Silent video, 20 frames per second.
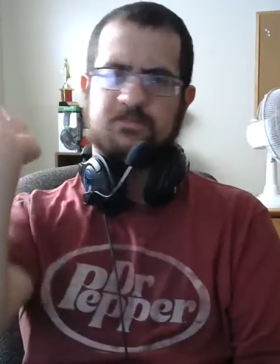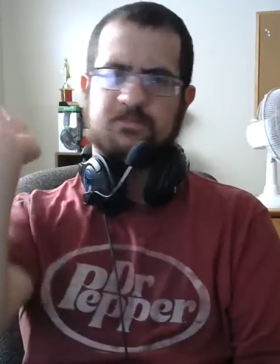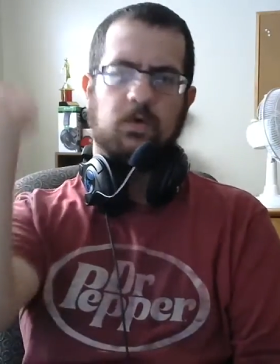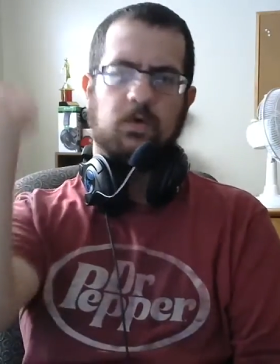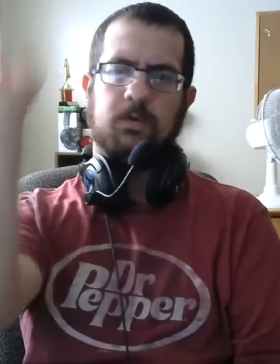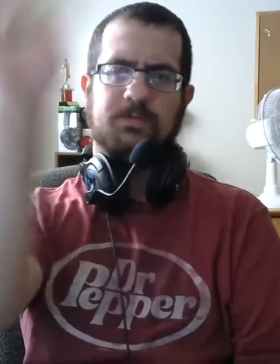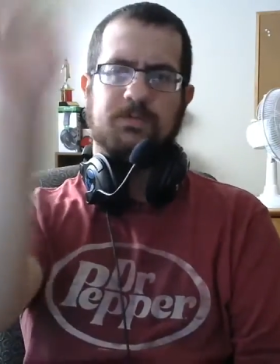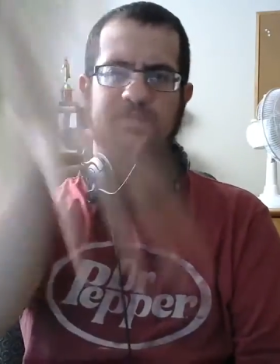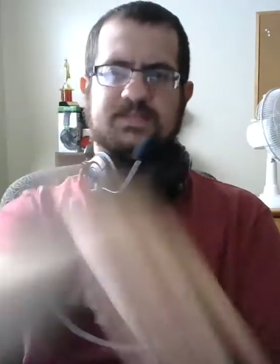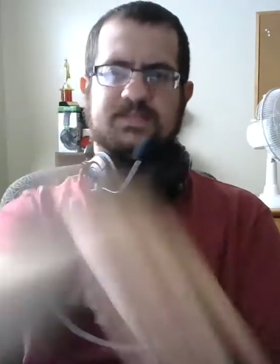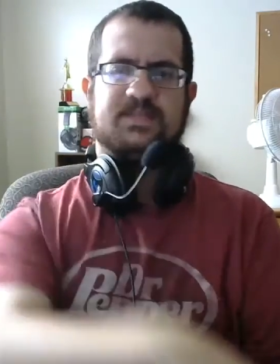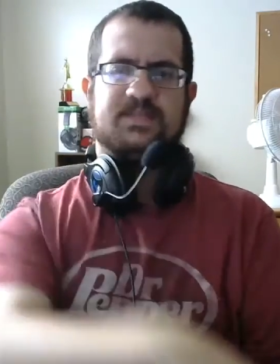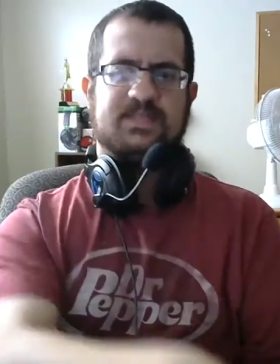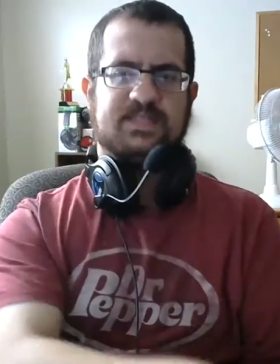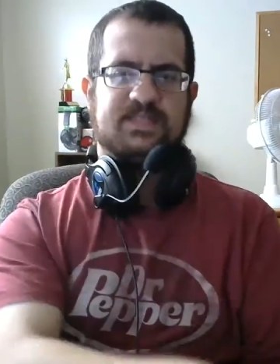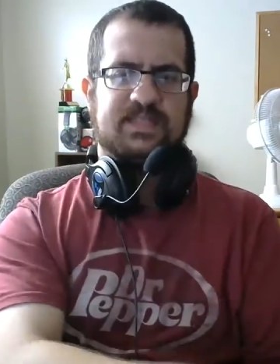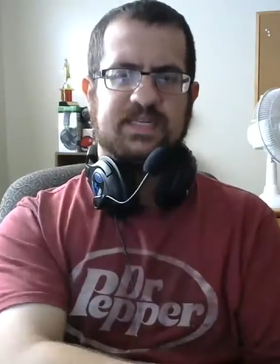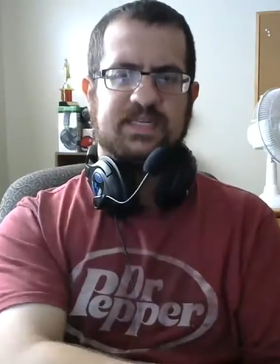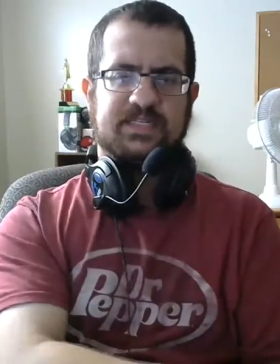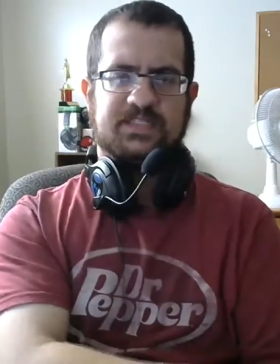hope it
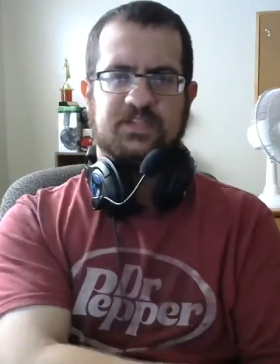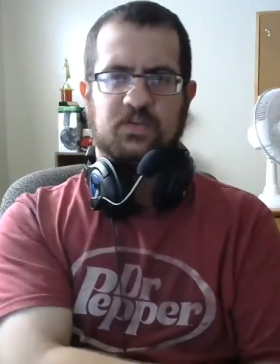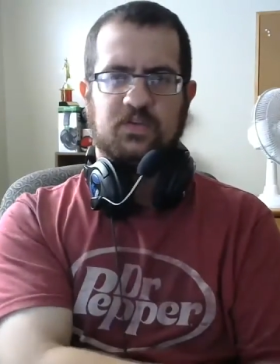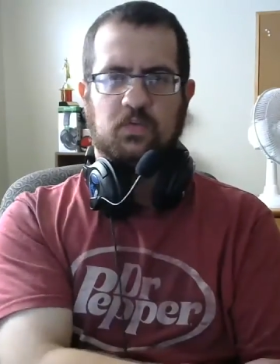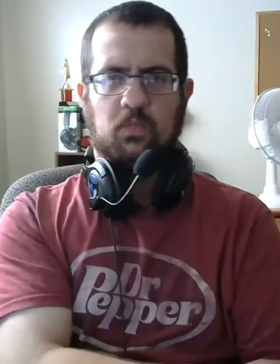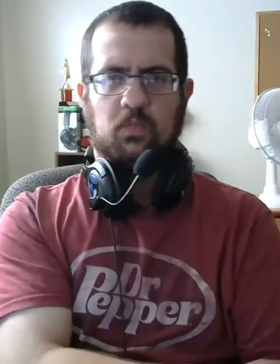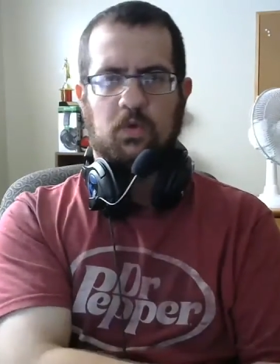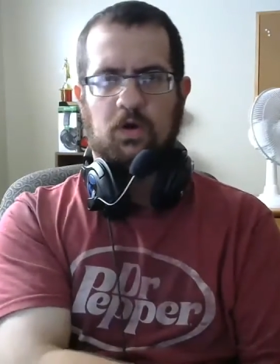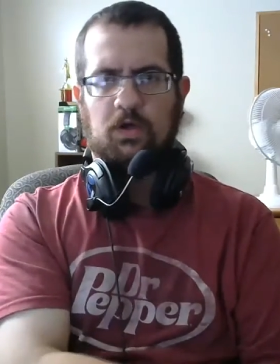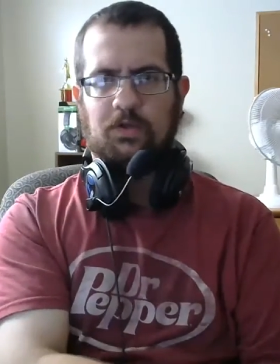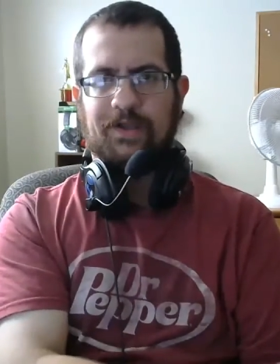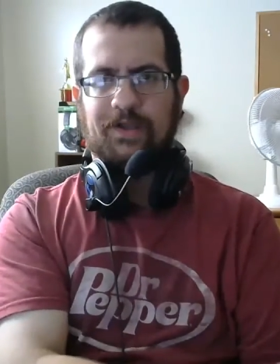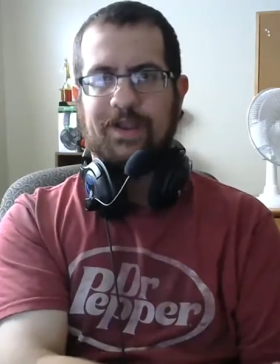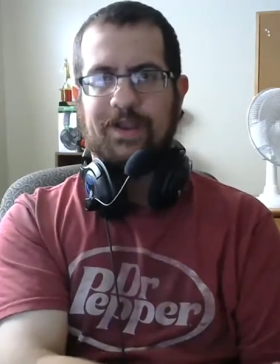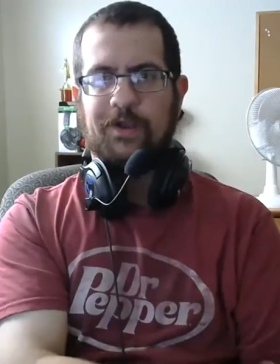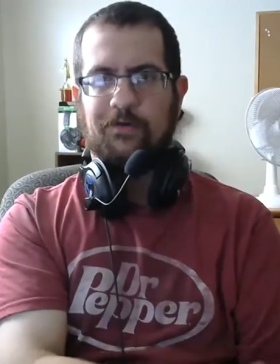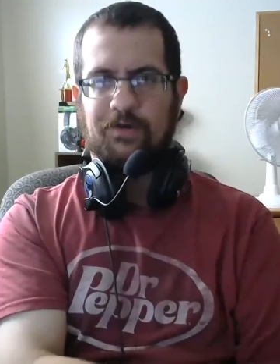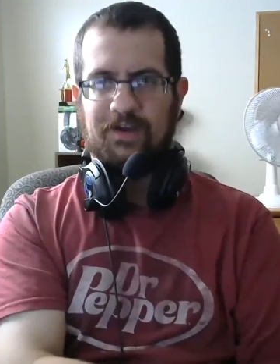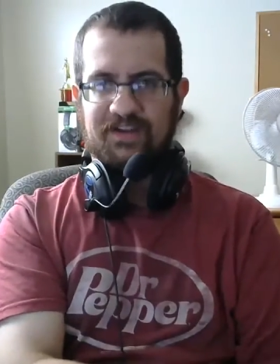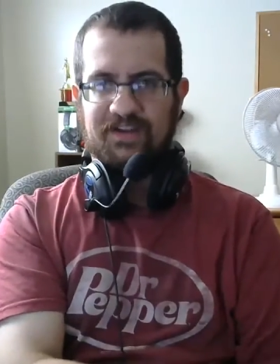sticks to the wall
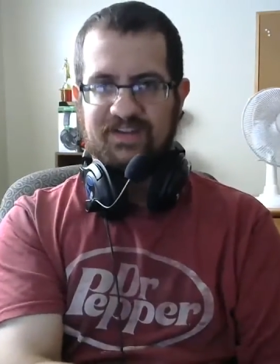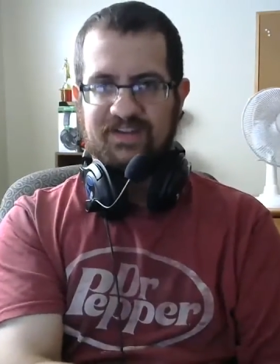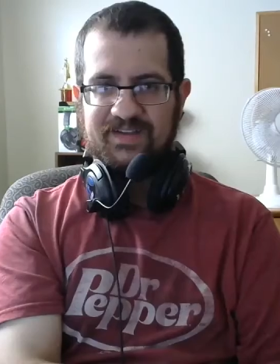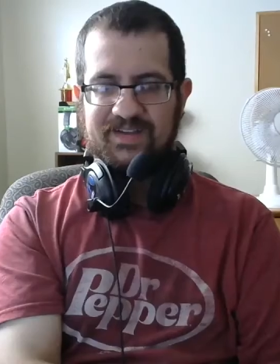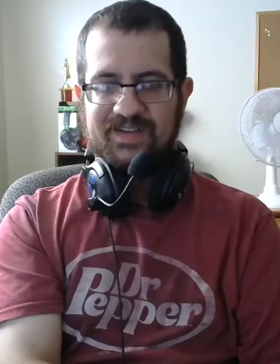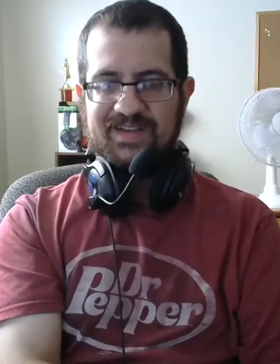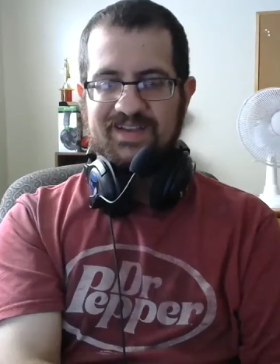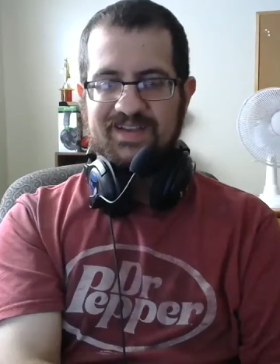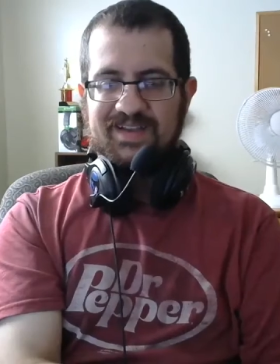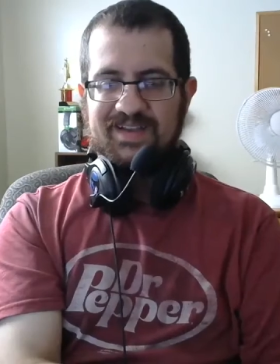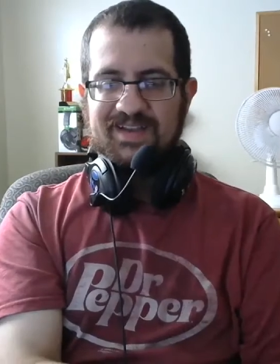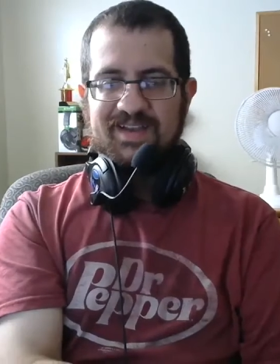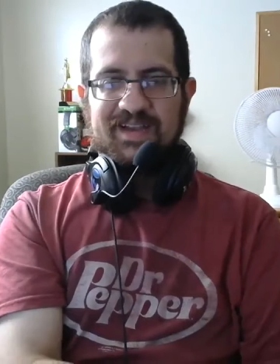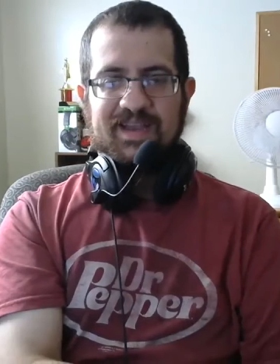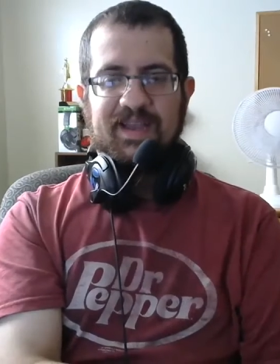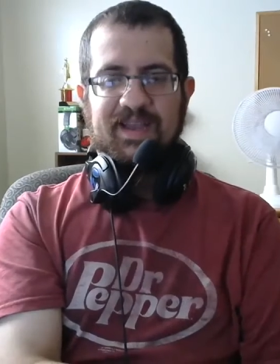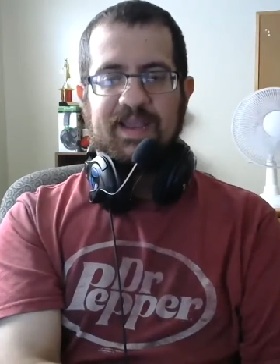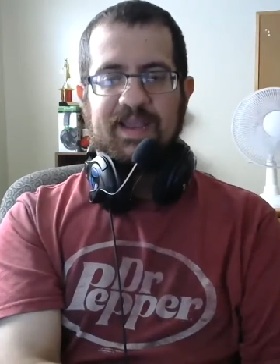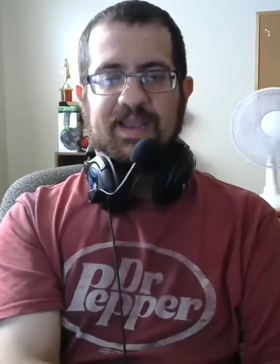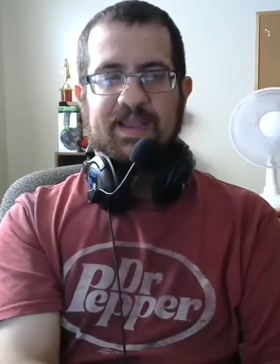era.
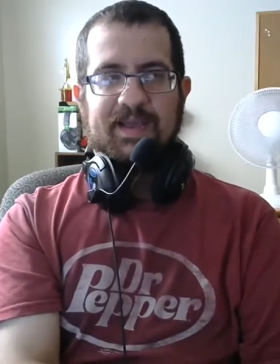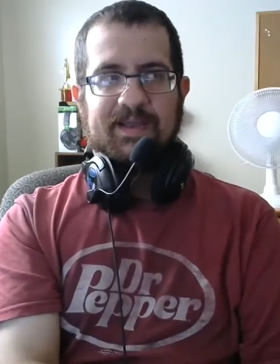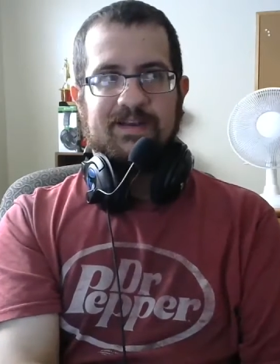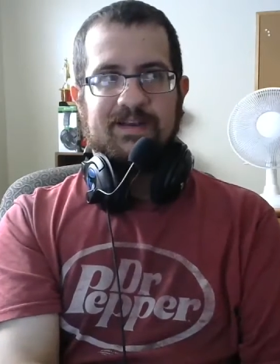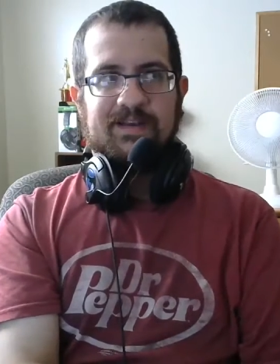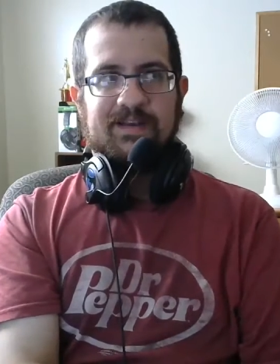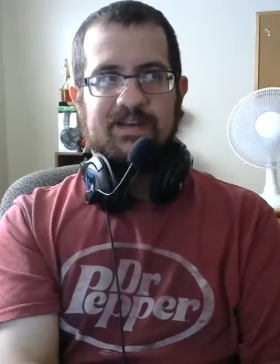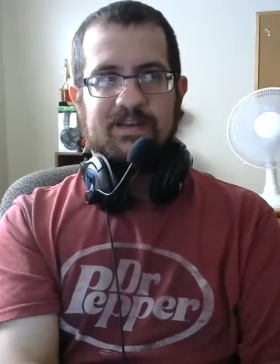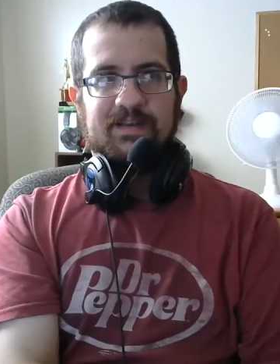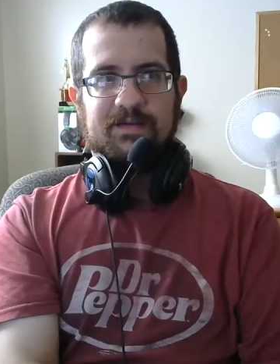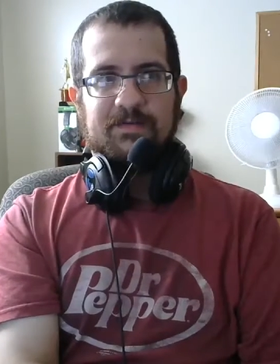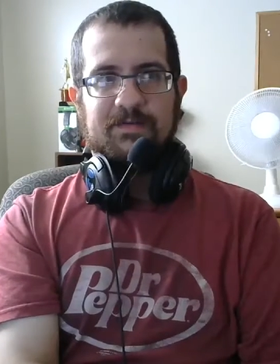And